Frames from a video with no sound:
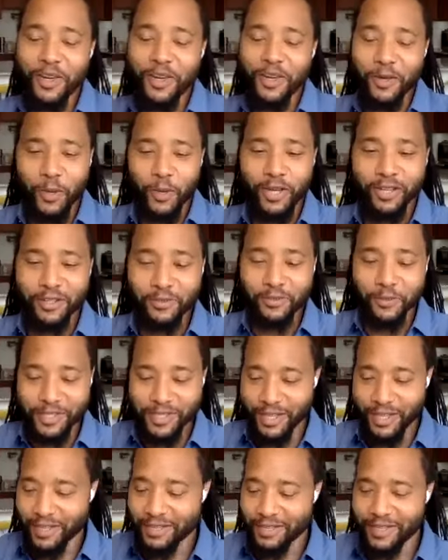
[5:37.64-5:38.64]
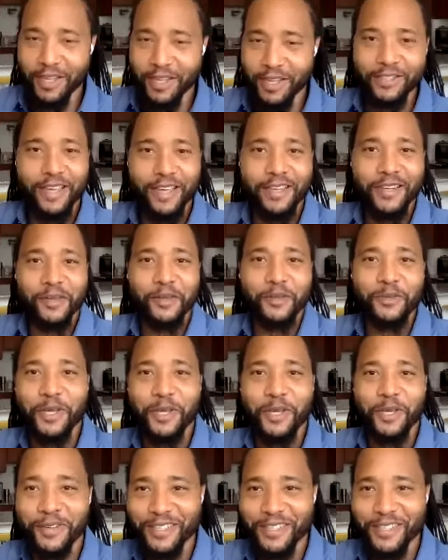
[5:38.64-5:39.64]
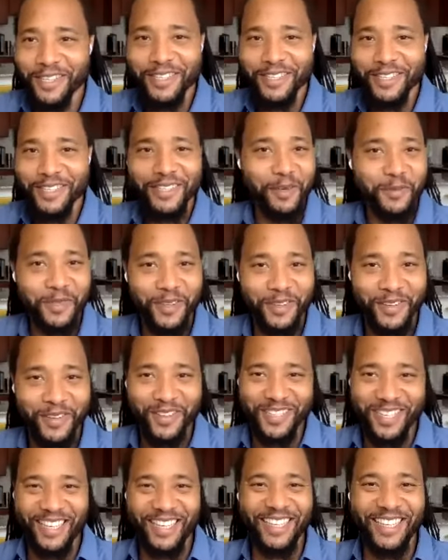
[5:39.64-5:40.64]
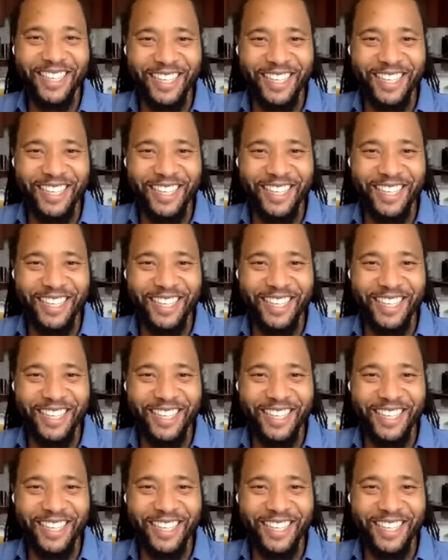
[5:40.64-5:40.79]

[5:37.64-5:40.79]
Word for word: what, what's that? Te technical difficulties? I'm sorry.